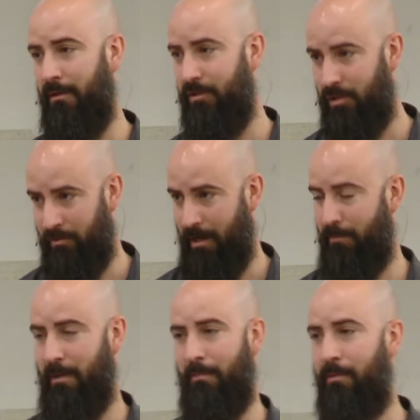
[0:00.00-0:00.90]
and straight
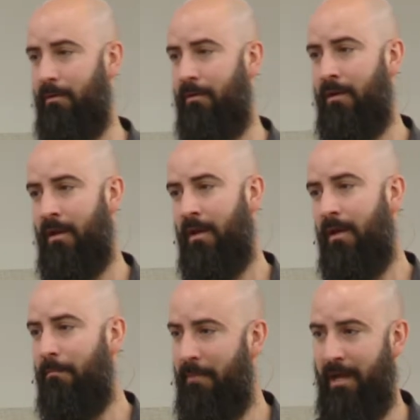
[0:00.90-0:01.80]
people,
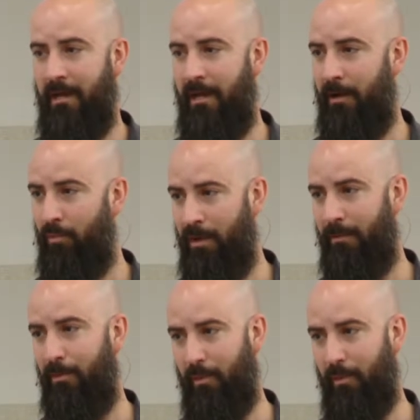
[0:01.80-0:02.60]
men and women.